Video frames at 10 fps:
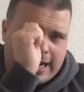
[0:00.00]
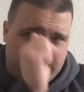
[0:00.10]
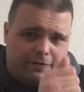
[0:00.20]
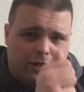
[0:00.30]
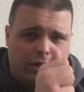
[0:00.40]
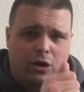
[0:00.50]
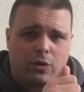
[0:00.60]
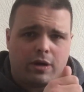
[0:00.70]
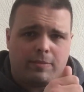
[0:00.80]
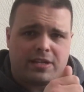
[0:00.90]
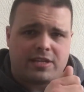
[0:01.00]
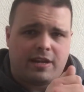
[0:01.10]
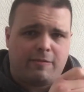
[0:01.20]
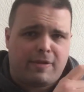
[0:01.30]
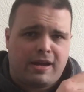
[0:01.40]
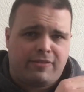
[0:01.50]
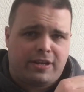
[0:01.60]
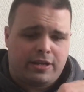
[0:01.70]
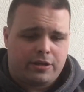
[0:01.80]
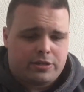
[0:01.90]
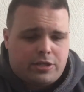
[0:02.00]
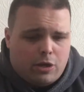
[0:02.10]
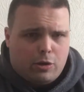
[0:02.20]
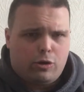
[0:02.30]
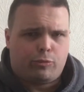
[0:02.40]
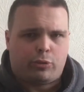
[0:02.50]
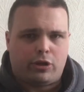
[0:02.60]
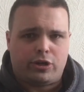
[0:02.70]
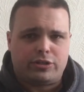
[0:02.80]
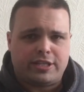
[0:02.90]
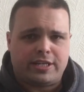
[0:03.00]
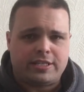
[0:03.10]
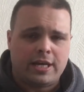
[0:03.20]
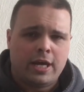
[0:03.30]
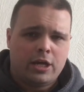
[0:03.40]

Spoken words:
And if you don't want to miss any of my videos uploaded,